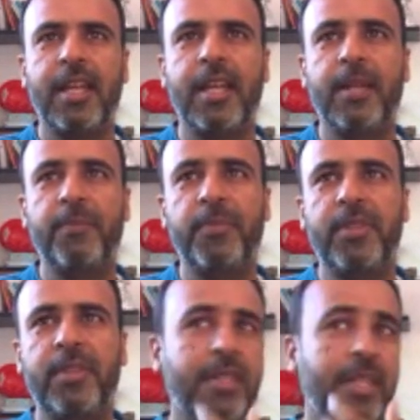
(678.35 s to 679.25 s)
Uh,
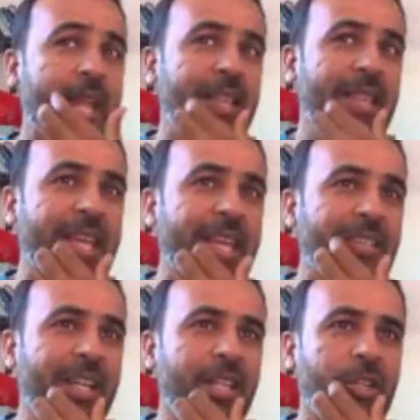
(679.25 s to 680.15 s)
then
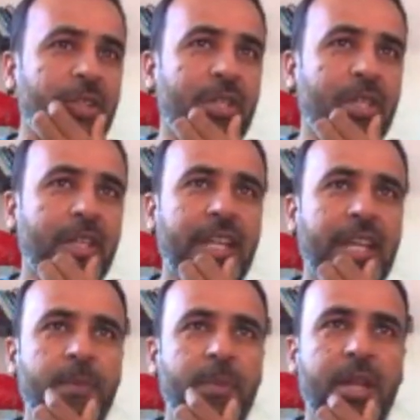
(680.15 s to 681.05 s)
there is another
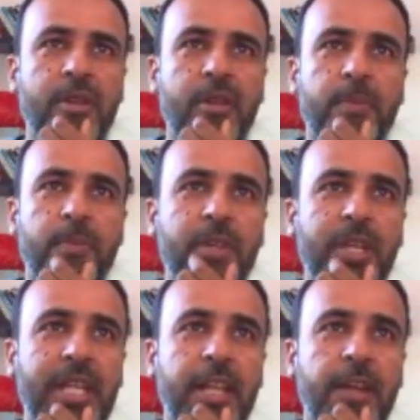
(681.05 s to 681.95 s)
game that we have
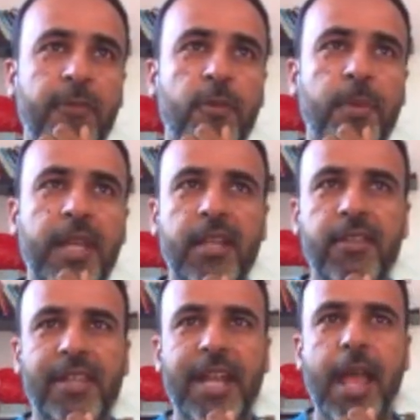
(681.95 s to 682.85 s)
to play,
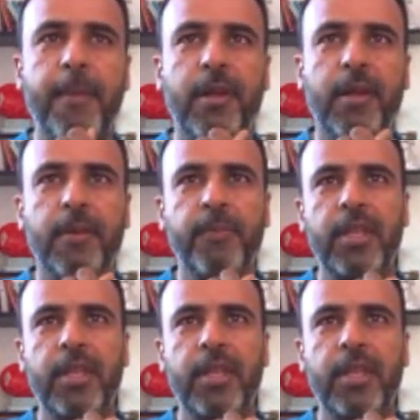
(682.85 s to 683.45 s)
Scrabble.